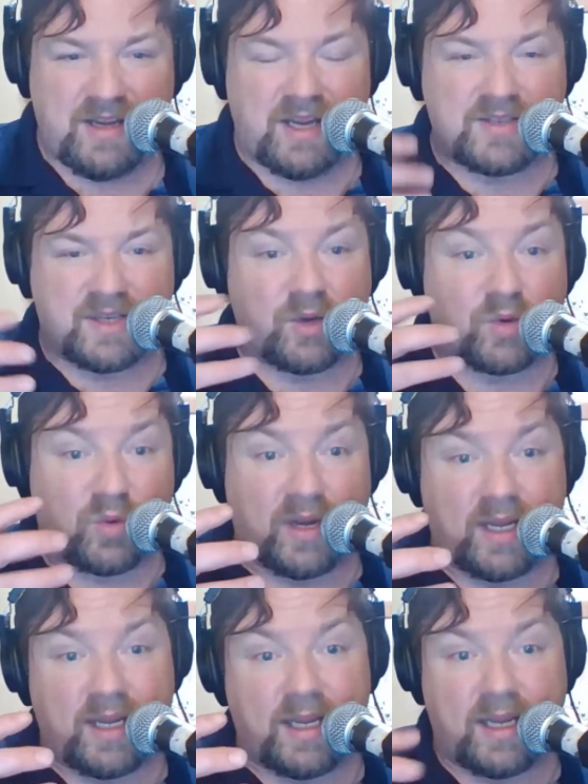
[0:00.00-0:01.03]
nice and
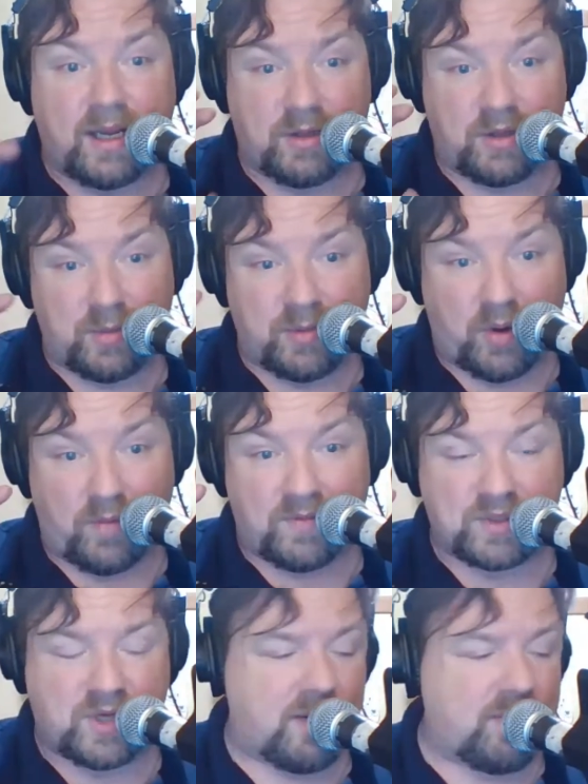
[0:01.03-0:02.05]
gritty, a little bit of
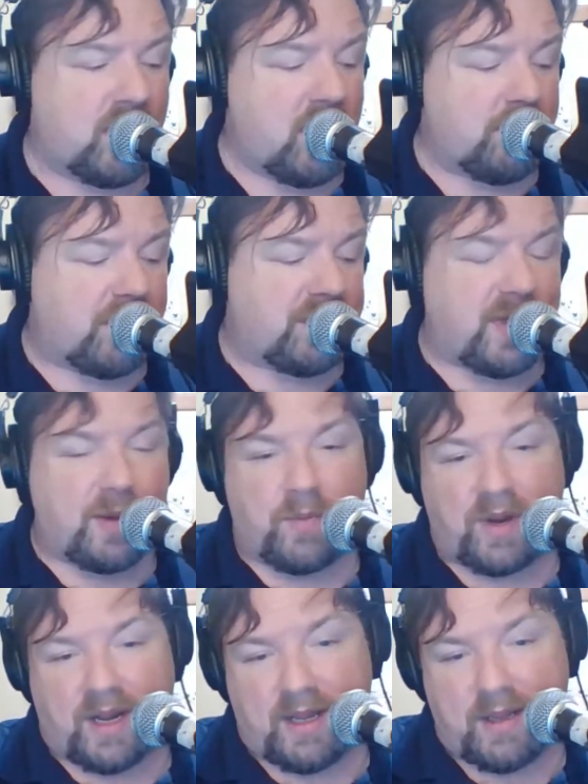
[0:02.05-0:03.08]
overdrive, but then
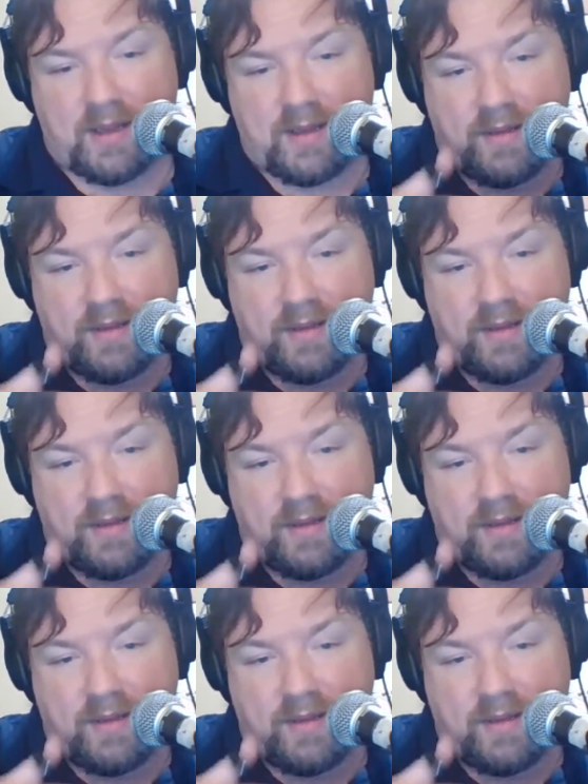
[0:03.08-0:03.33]
when I